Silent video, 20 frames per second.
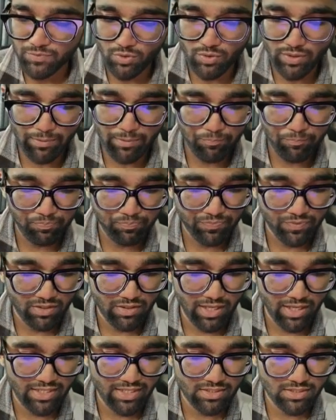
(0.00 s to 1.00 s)
Okay,
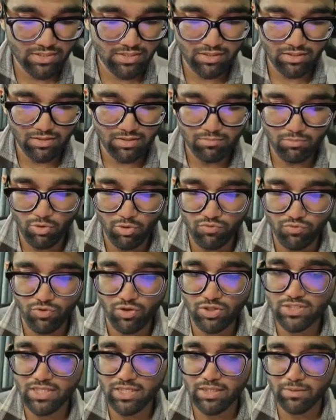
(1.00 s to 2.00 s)
that is the
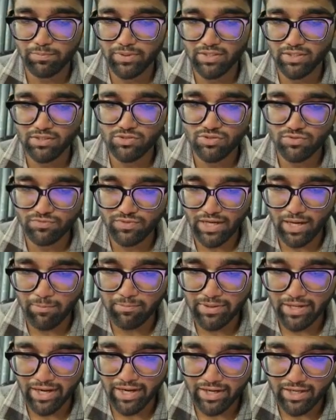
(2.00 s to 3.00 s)
morphological appearance of
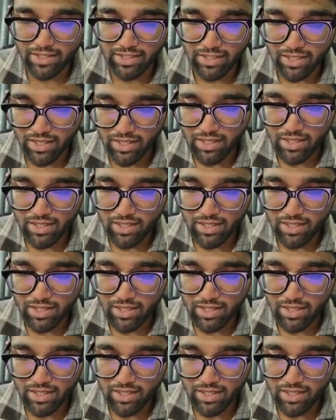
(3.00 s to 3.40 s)
tram tracking.